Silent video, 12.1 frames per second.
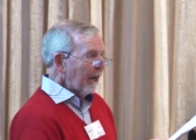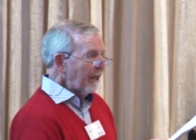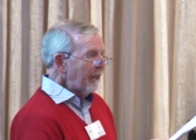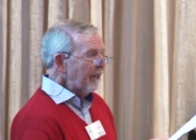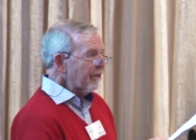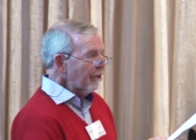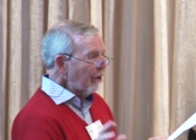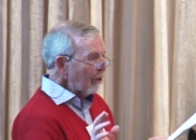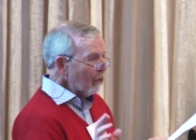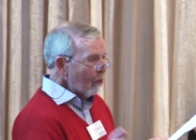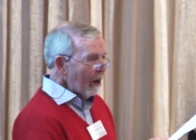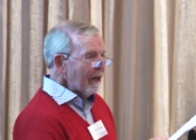And there's
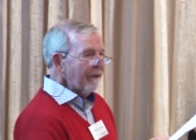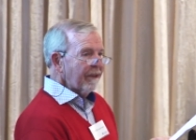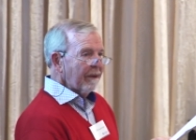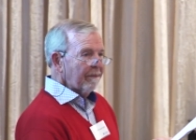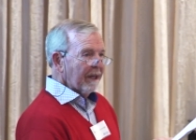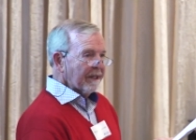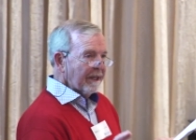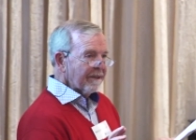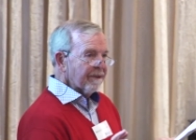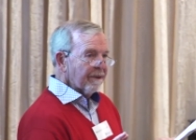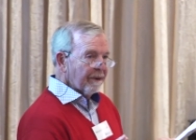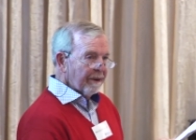not one of them that
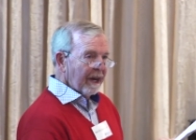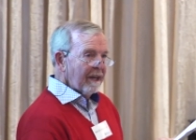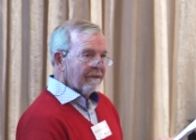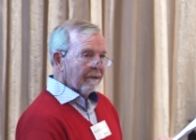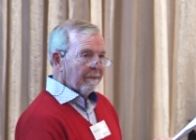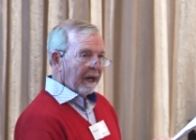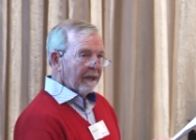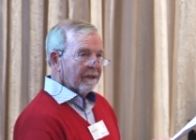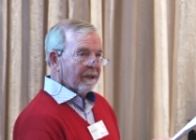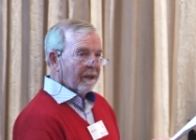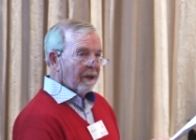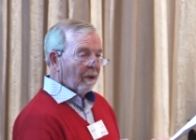doesn't rave about
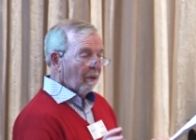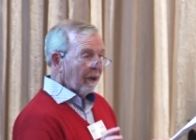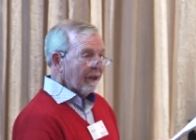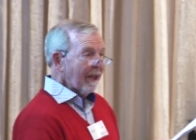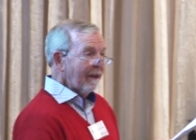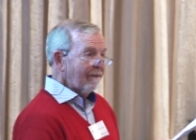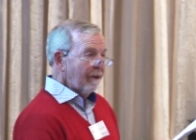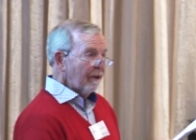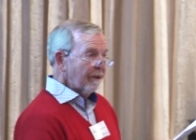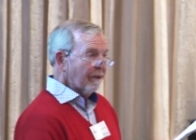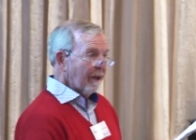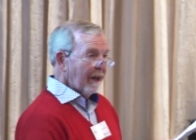what they've
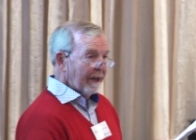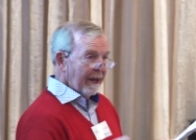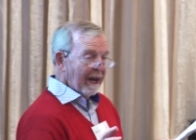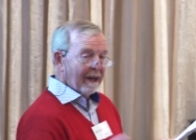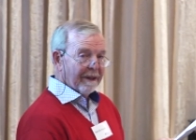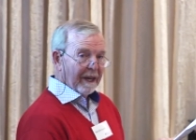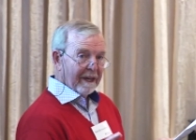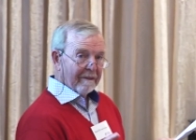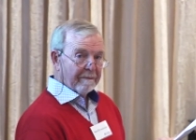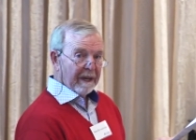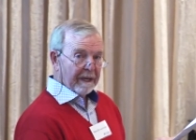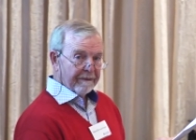learned and how they
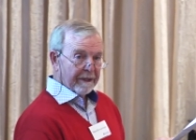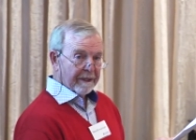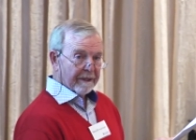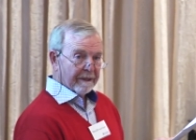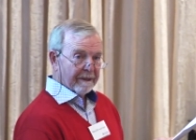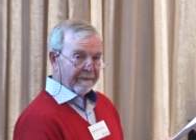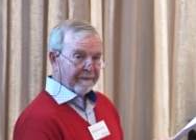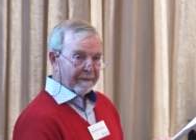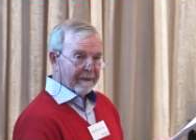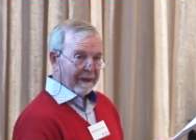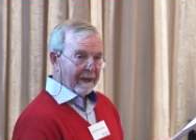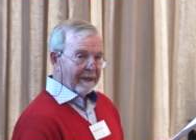have benefited.
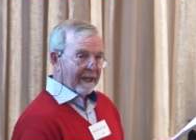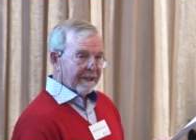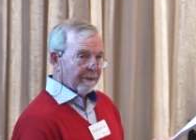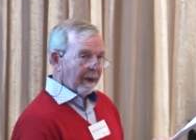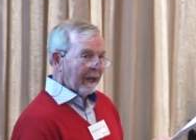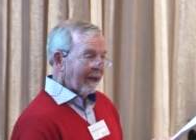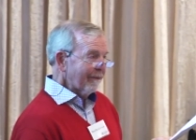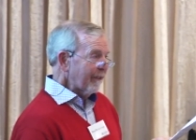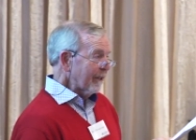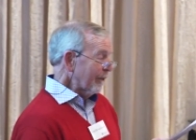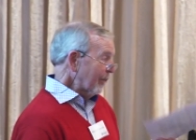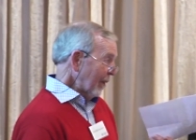And that's the way I
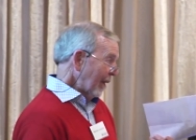feel.